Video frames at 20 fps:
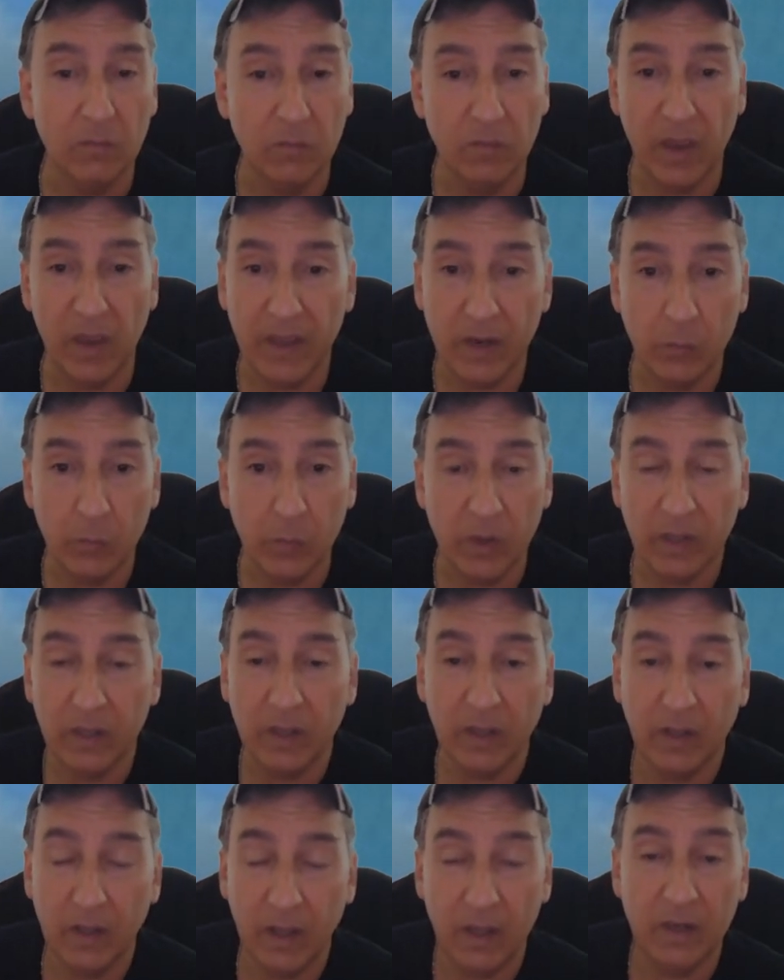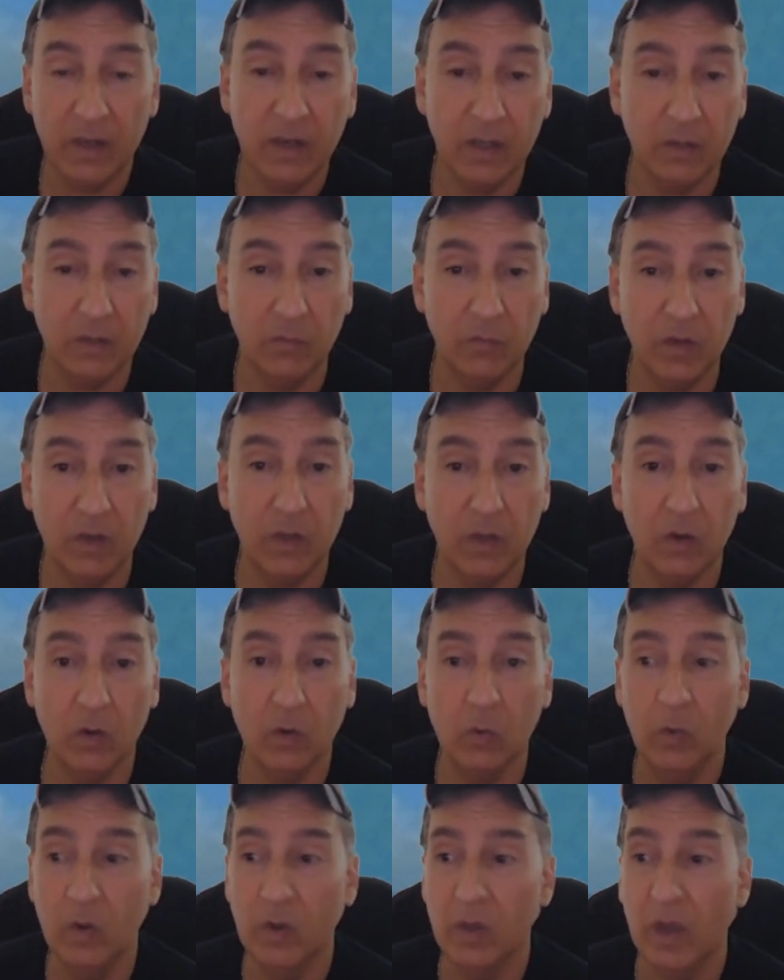Editing the
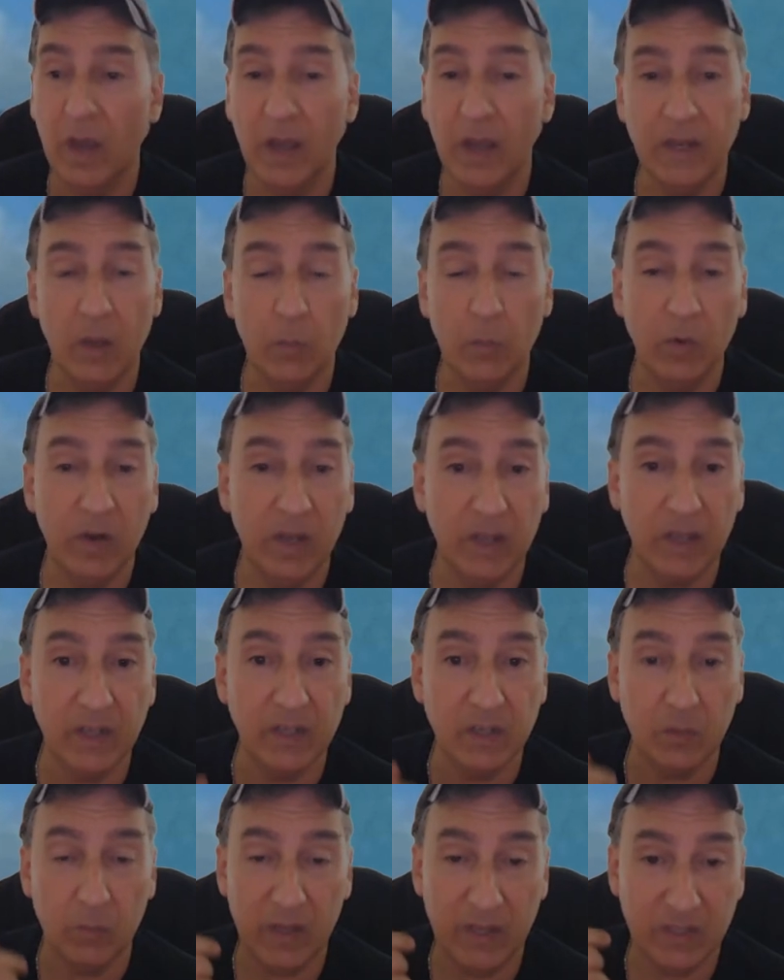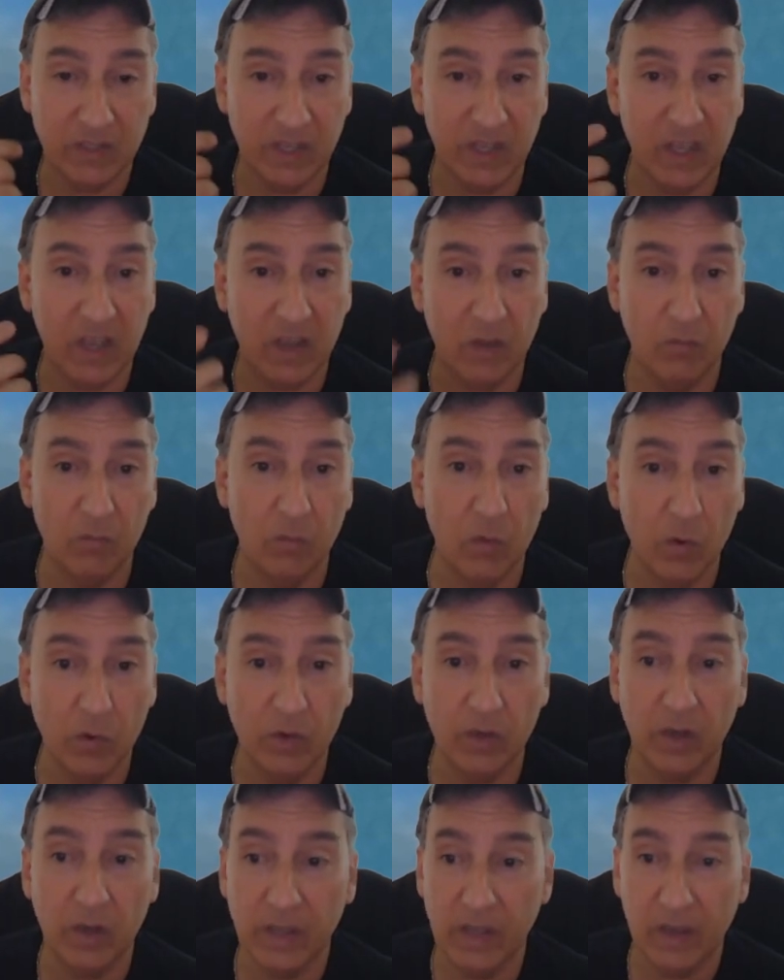video, and then when it has to get
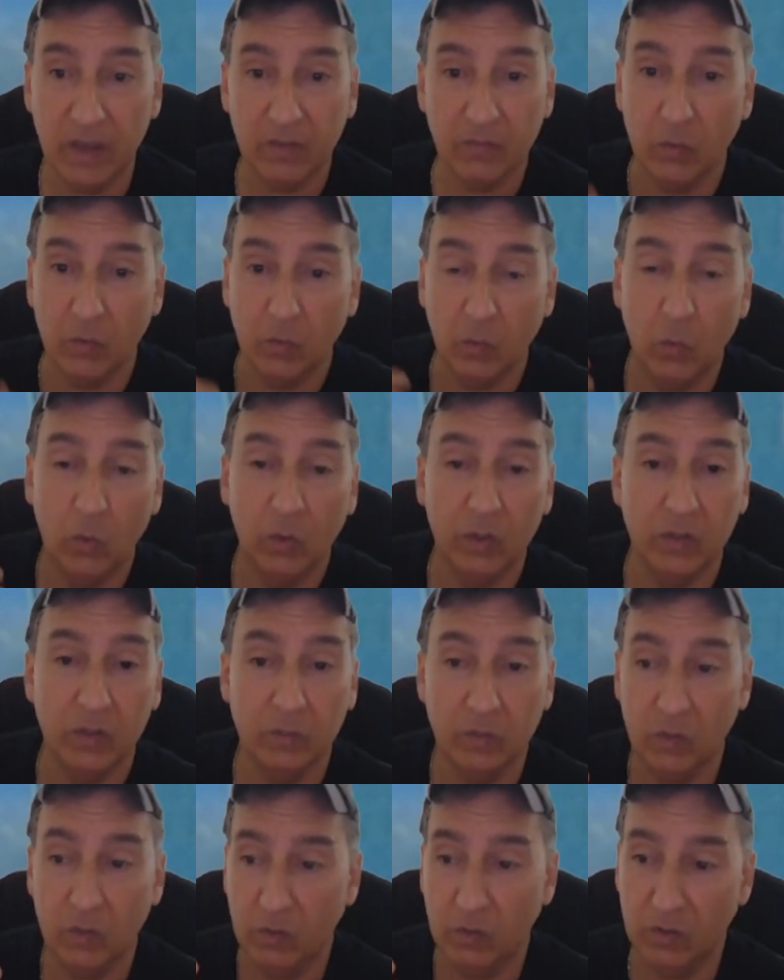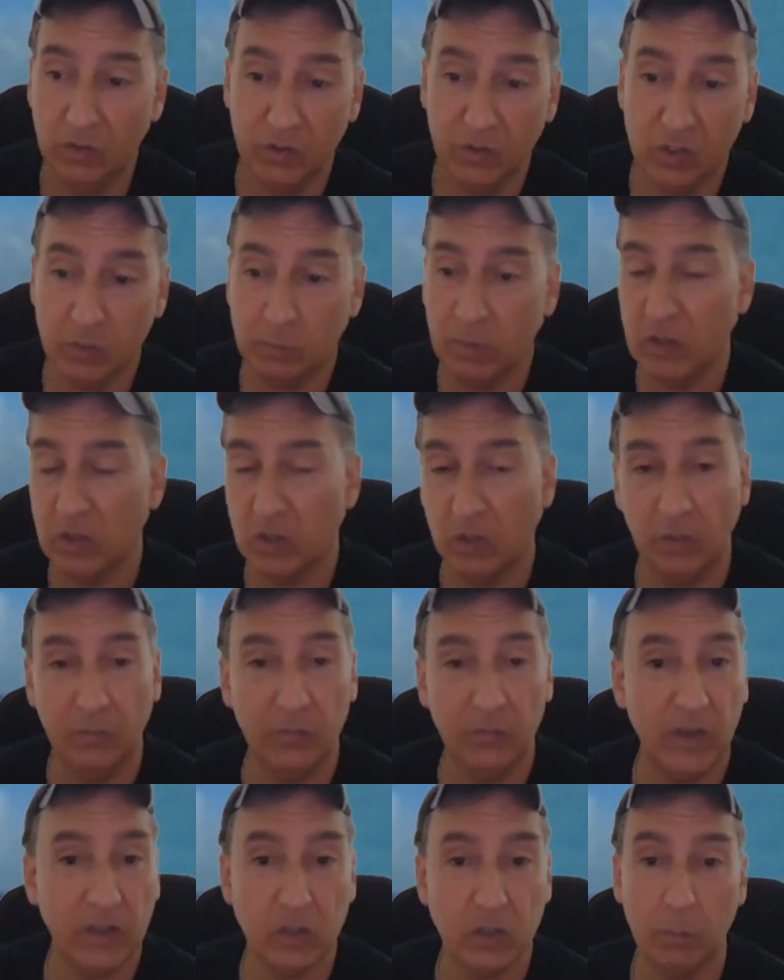converted, like after all the special
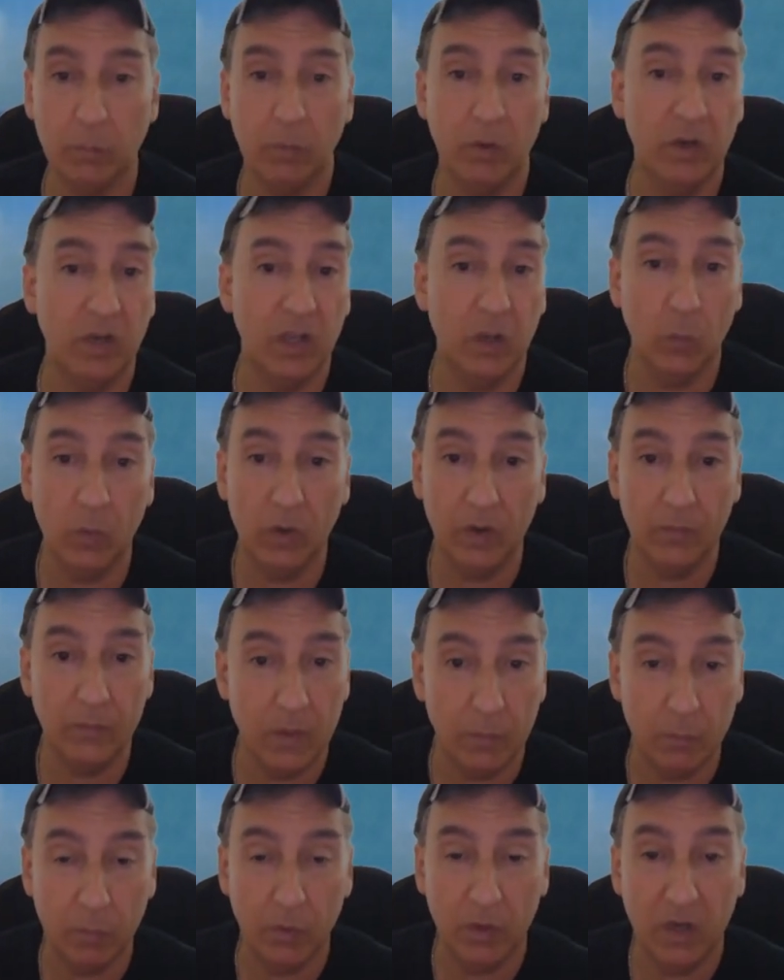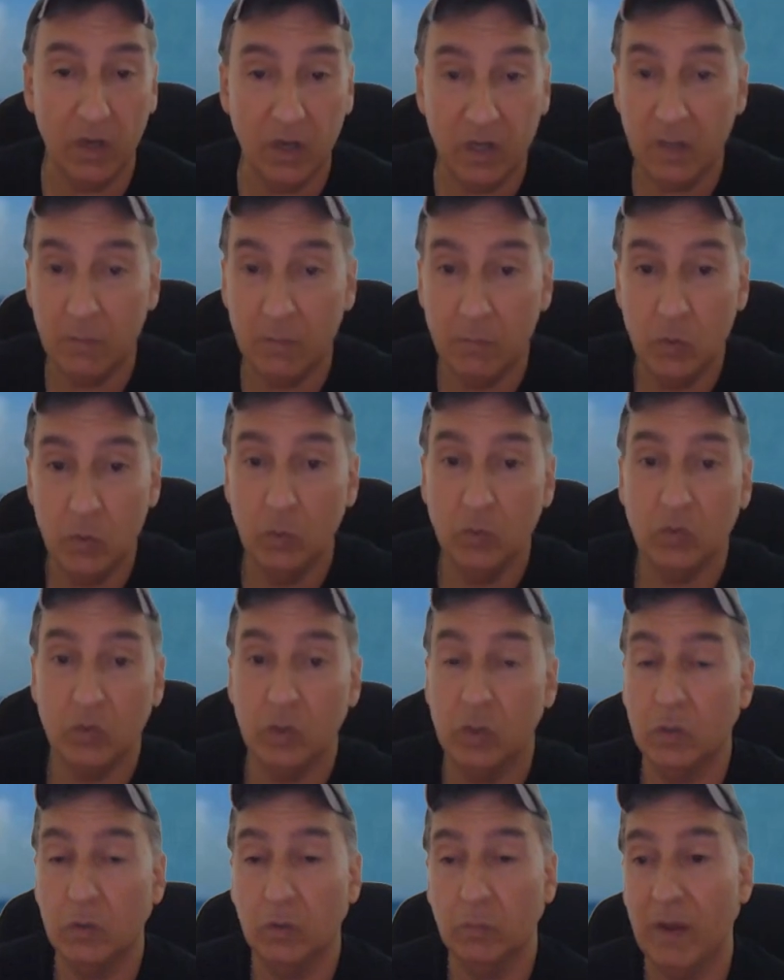effects are put in there, whatever you're putting in there,
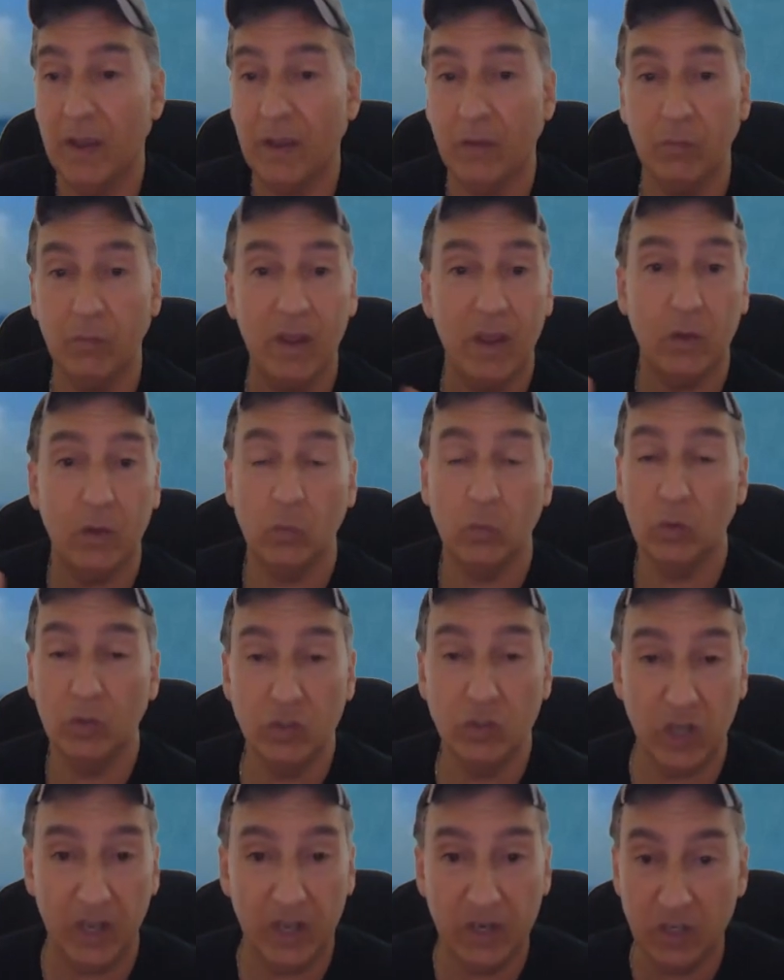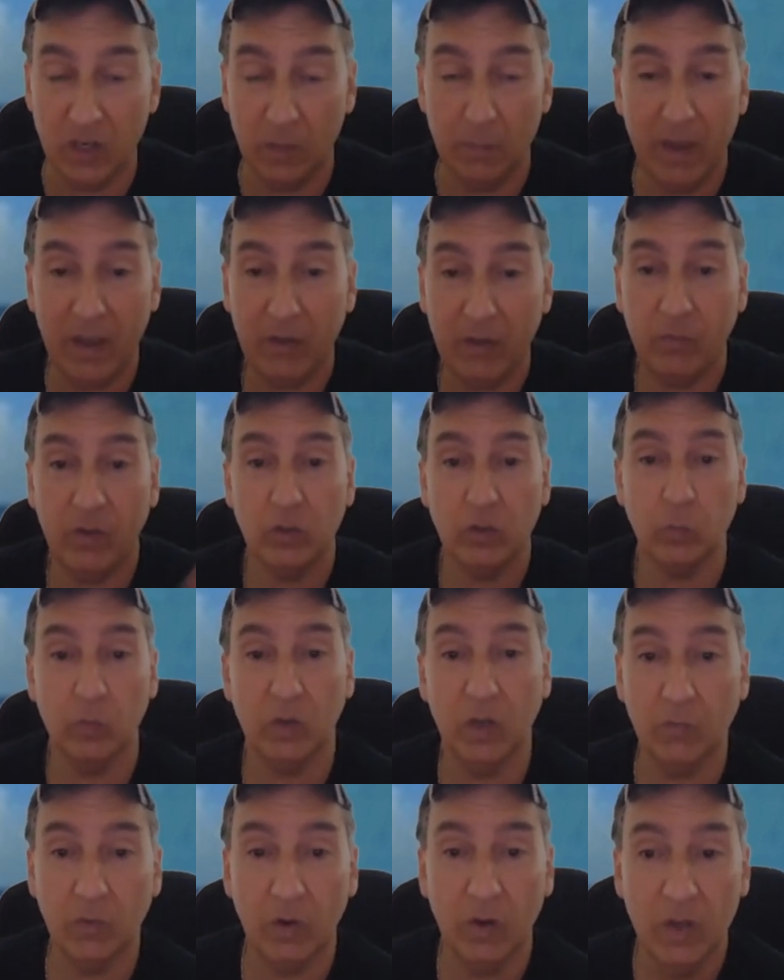music, background, or changing the backgrounds,
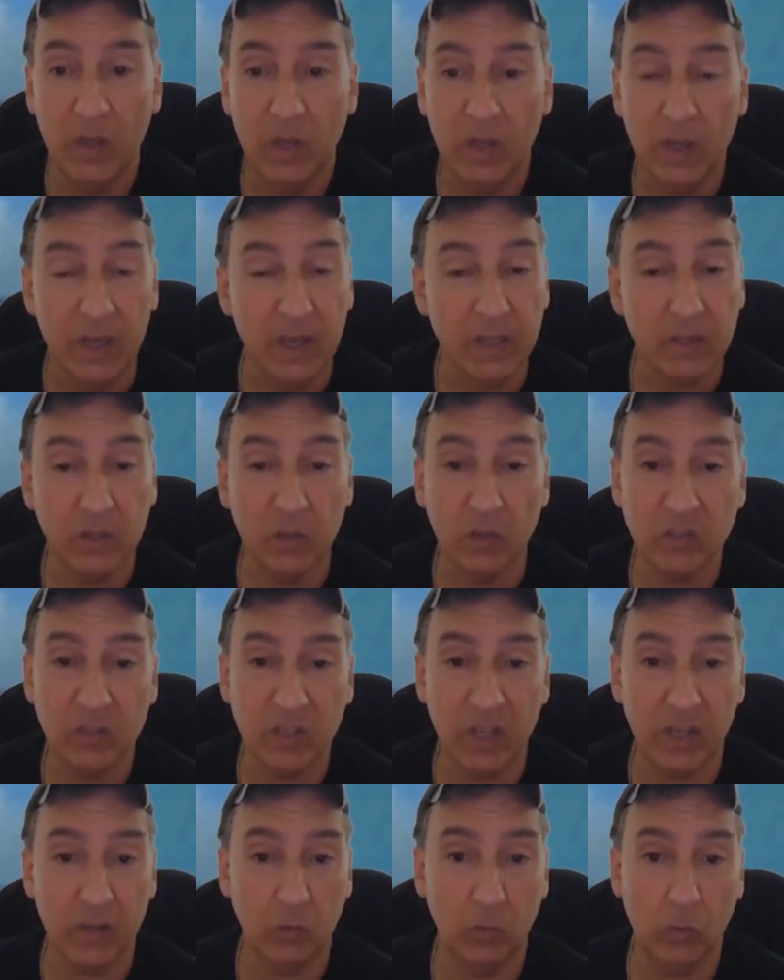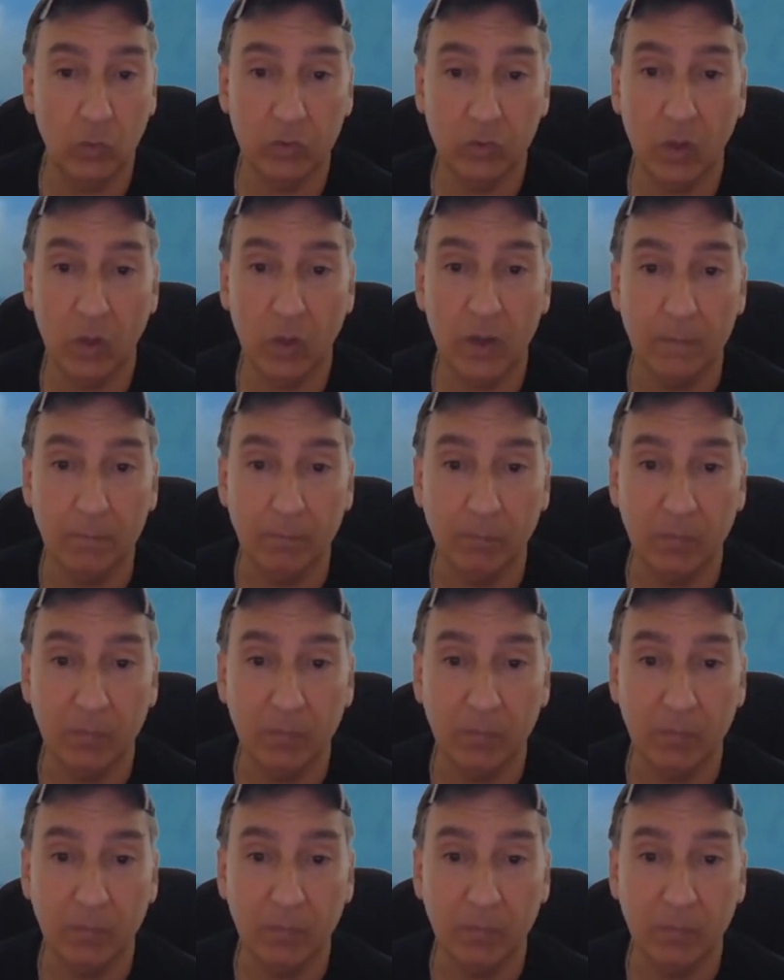whatever, it does take a long time.